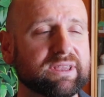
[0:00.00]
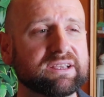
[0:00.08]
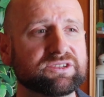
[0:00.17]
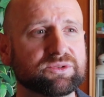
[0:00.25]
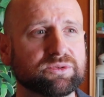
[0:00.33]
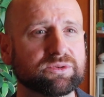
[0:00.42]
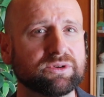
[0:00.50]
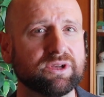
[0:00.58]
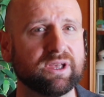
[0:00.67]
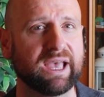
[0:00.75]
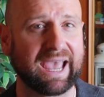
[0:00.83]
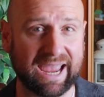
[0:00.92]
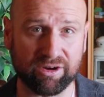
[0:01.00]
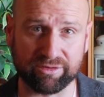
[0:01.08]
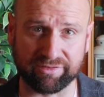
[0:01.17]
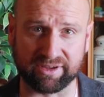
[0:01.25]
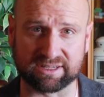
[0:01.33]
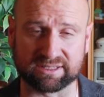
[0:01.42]
when they saw
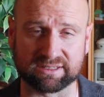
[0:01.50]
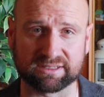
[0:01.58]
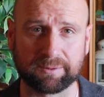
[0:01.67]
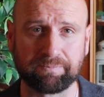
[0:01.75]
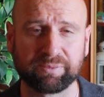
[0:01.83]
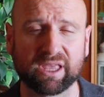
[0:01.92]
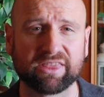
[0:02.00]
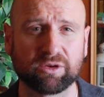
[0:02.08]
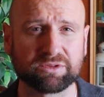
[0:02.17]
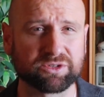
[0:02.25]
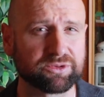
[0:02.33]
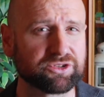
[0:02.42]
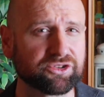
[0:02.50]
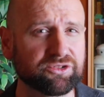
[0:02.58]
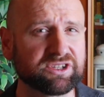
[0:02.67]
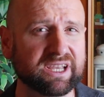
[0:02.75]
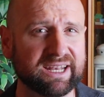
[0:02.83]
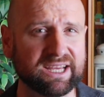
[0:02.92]
angry faces, there was a
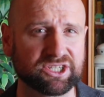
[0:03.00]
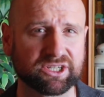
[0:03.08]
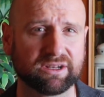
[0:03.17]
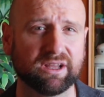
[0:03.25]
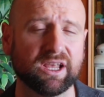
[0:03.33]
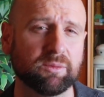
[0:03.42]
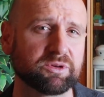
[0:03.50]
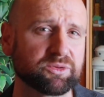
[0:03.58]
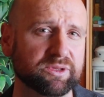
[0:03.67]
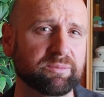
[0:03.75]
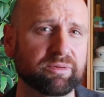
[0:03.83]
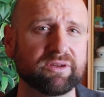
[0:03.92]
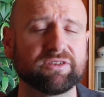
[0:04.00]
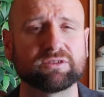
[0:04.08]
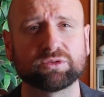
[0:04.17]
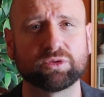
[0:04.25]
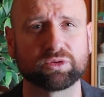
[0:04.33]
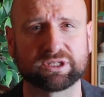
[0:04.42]
reduced connection between the
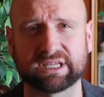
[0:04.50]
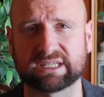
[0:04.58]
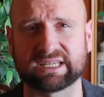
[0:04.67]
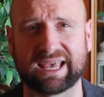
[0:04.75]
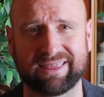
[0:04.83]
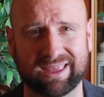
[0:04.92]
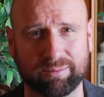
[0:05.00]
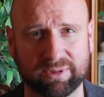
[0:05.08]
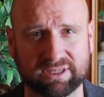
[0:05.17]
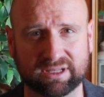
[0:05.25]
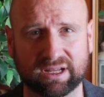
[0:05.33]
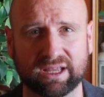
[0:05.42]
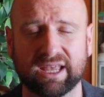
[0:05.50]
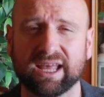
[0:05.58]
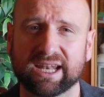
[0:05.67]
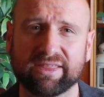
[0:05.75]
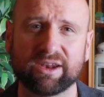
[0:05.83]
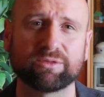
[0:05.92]
prefrontal cortex and the amygdala.
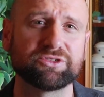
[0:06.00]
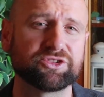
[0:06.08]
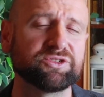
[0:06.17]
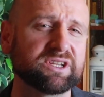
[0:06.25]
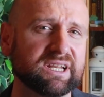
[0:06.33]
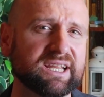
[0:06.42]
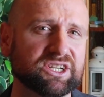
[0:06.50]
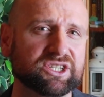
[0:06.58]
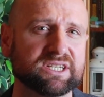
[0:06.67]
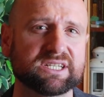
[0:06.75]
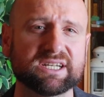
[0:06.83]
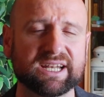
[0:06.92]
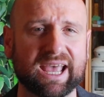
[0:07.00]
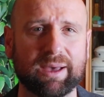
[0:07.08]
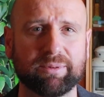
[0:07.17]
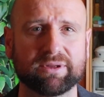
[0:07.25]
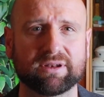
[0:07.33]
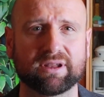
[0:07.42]
Now that reduced connection didn't
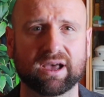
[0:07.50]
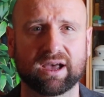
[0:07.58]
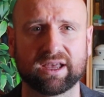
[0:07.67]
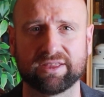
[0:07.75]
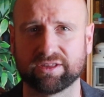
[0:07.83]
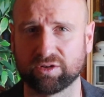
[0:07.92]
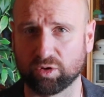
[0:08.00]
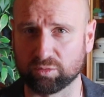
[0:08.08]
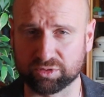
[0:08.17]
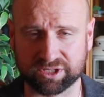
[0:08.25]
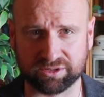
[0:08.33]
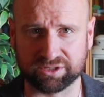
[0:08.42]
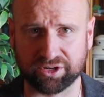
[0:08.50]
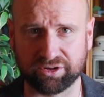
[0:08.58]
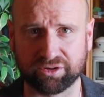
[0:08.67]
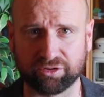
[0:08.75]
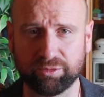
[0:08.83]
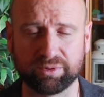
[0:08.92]
happen in the normal
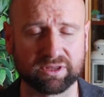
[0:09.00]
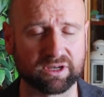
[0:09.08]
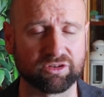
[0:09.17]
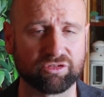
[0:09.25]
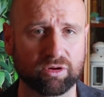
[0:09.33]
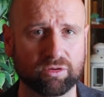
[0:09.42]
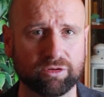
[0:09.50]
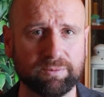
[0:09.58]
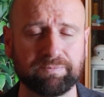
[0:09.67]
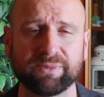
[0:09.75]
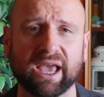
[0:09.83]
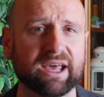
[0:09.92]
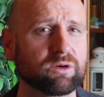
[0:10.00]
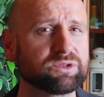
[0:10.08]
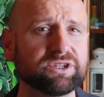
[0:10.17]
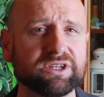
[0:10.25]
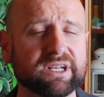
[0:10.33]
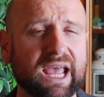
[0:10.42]
serotonin group, in the control group, and
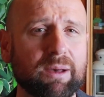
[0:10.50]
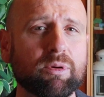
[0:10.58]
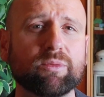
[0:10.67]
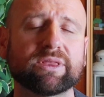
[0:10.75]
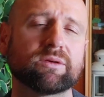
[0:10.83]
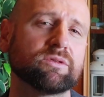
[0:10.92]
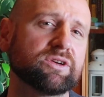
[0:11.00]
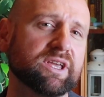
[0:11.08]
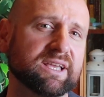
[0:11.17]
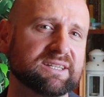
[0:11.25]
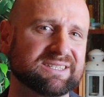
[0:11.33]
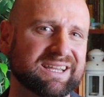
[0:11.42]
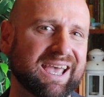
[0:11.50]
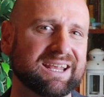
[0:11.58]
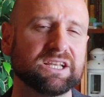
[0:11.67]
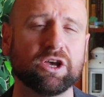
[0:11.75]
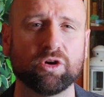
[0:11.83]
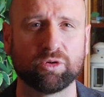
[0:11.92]
also didn't happen when they were looking at
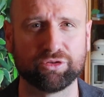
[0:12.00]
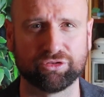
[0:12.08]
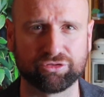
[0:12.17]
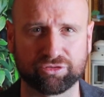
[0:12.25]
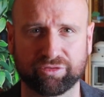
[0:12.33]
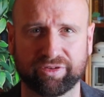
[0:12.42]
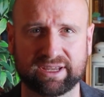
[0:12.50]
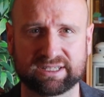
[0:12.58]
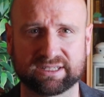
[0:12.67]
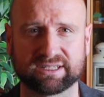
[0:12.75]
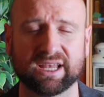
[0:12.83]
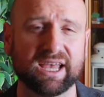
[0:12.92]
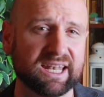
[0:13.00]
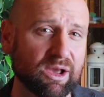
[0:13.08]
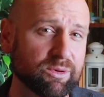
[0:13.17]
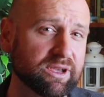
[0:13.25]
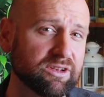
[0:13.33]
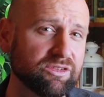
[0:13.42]
sad or neutral faces.
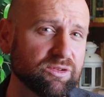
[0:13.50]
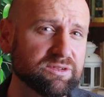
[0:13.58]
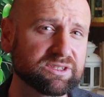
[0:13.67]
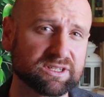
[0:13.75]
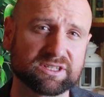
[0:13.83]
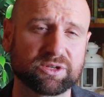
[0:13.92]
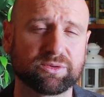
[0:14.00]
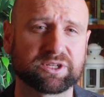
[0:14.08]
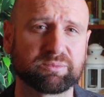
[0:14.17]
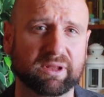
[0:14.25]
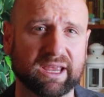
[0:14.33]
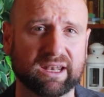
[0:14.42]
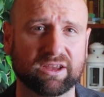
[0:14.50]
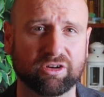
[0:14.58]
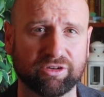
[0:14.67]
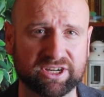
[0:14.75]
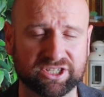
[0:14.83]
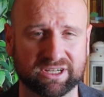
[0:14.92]
Now we can use this to explain
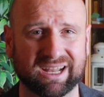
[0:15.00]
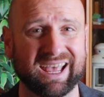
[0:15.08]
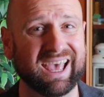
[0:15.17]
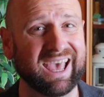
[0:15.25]
aggression.